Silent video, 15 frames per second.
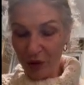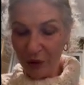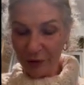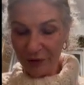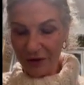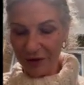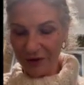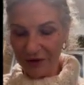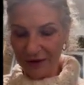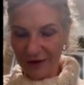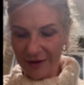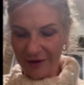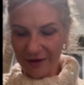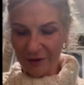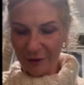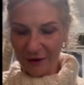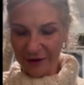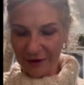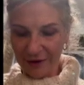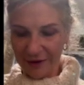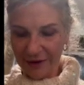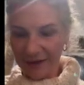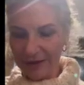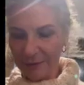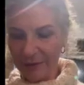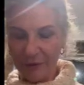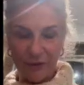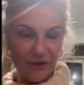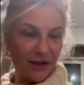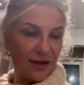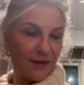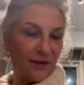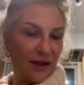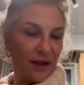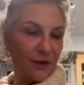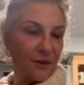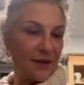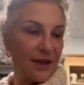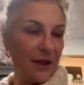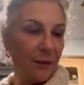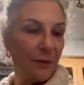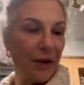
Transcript: Here's one of the things about these videos now.